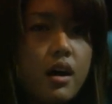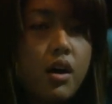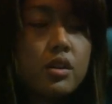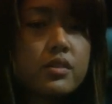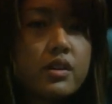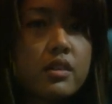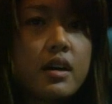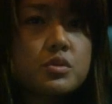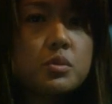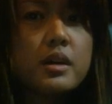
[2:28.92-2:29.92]
all of their
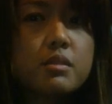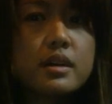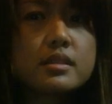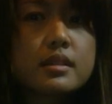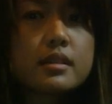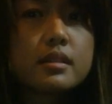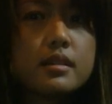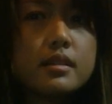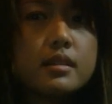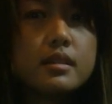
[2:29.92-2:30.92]
lives will be at risk,
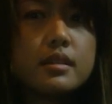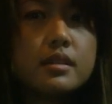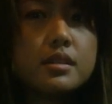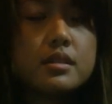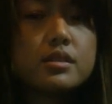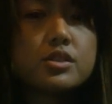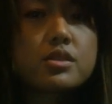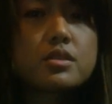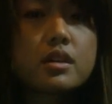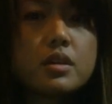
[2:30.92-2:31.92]

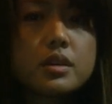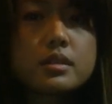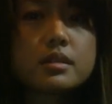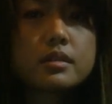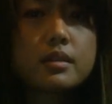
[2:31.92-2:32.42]
just like yours.